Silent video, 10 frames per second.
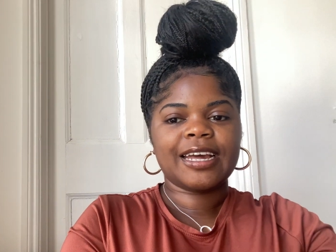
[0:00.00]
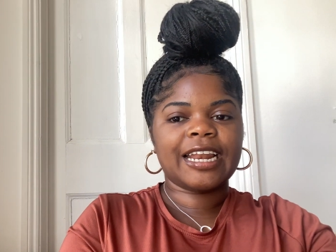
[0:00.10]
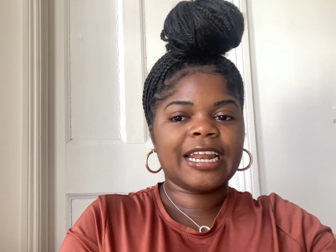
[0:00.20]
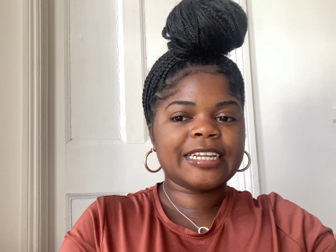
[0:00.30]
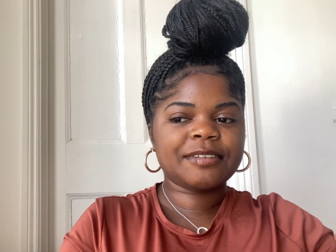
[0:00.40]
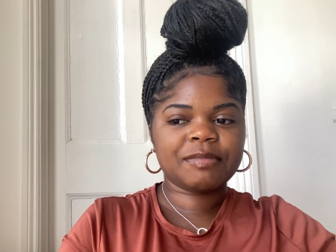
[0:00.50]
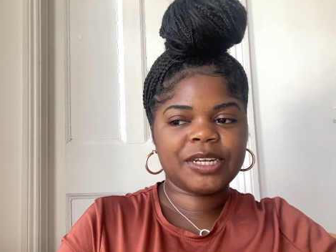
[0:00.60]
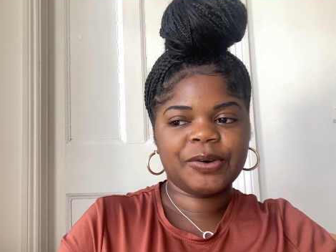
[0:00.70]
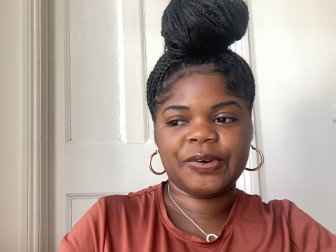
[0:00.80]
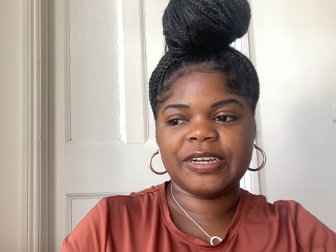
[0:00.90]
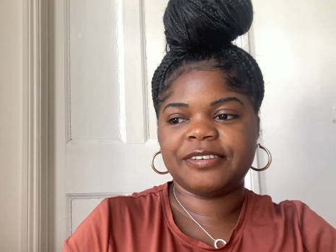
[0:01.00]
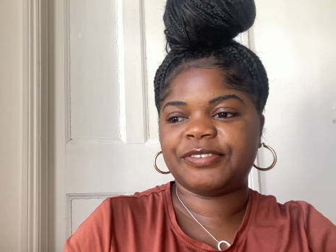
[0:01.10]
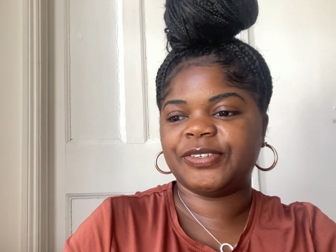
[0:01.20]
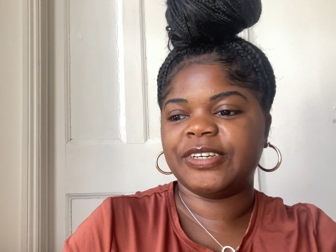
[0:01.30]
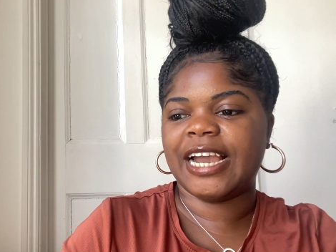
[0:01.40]
Let me know
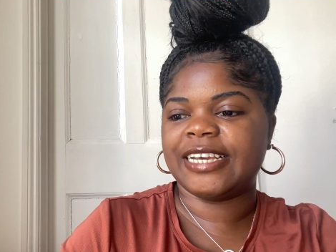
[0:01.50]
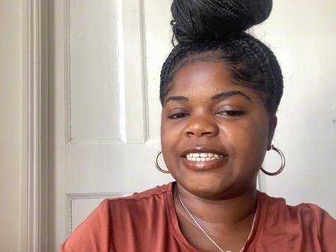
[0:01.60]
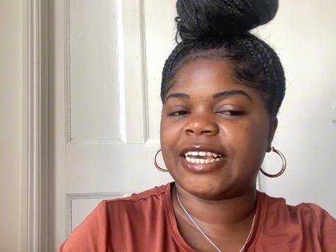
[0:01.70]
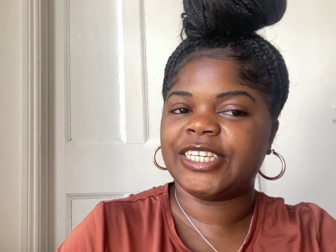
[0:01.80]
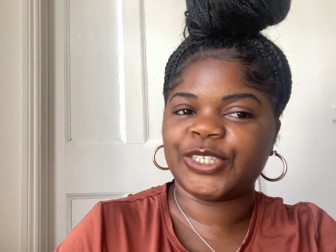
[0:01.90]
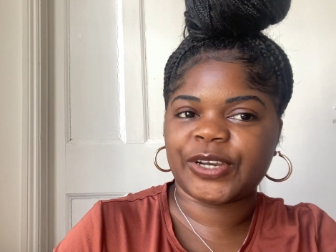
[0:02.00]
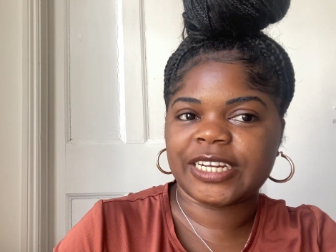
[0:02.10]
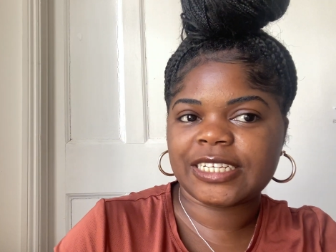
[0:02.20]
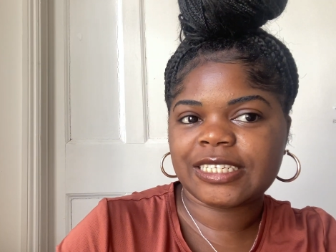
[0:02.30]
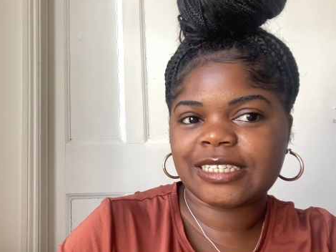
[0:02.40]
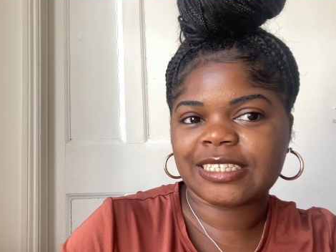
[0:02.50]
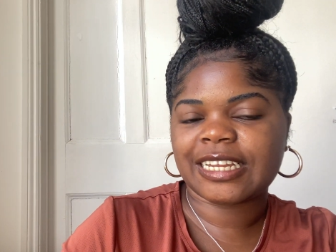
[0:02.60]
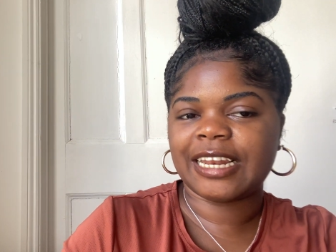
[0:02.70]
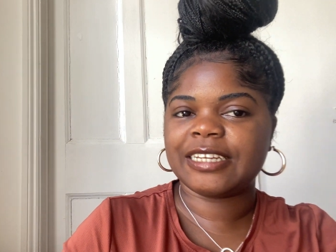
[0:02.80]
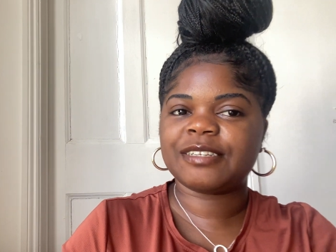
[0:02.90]
if you guys enjoyed it.
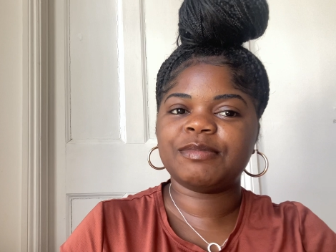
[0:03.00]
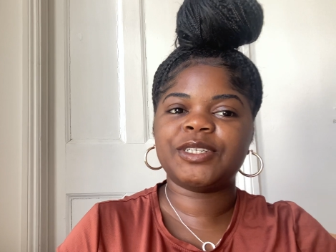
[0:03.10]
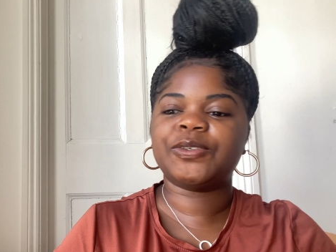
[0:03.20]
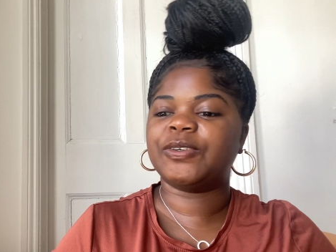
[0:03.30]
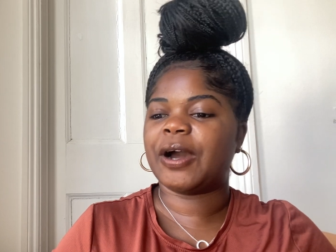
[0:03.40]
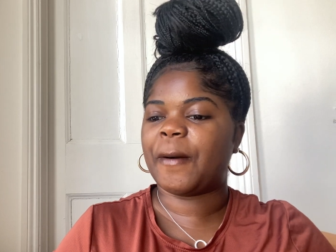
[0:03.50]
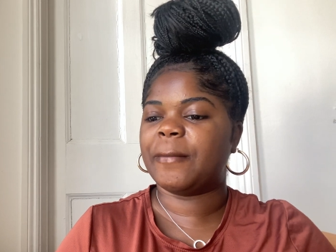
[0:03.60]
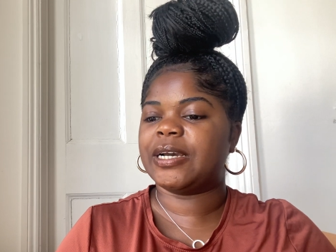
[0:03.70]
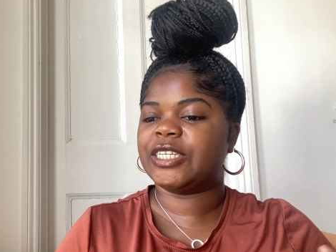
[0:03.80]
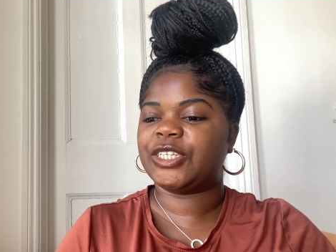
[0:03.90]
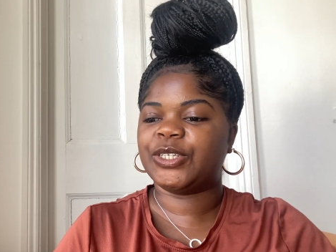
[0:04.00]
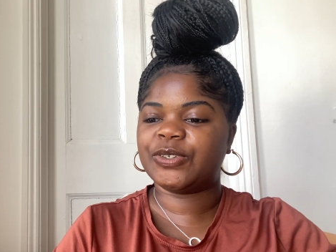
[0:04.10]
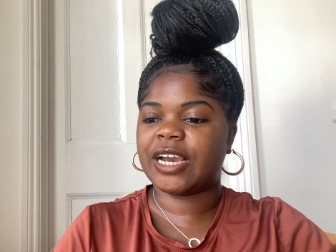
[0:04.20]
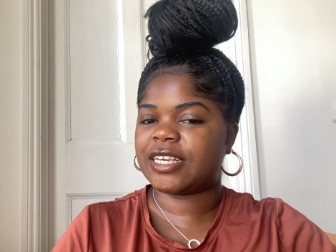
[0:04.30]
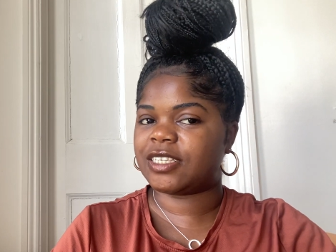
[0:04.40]
Let me know how much you
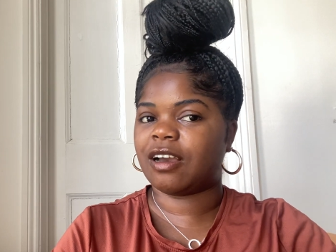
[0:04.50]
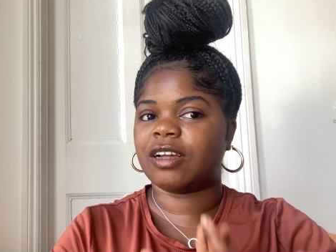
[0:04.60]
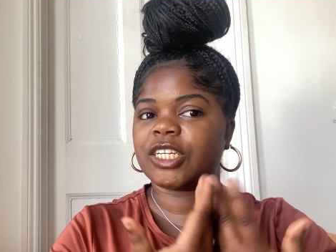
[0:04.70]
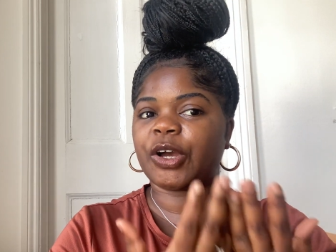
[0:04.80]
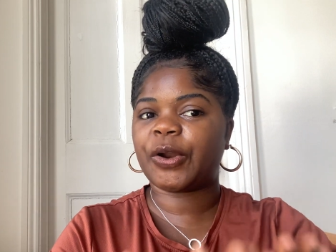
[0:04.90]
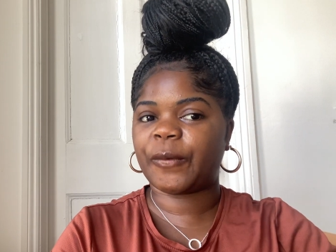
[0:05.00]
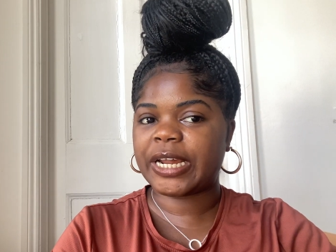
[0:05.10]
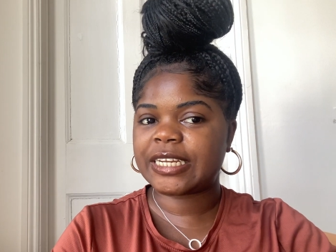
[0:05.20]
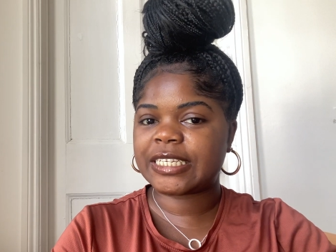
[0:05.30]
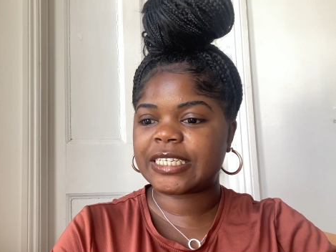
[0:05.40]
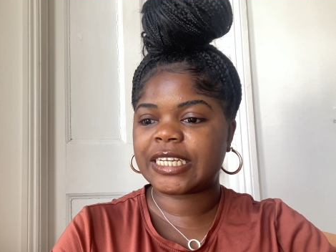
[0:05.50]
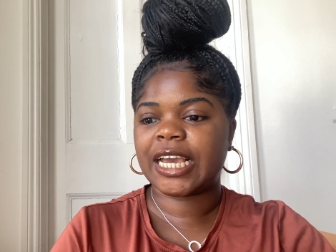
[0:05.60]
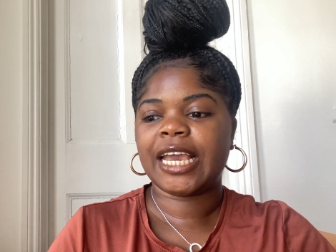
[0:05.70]
guys got correct.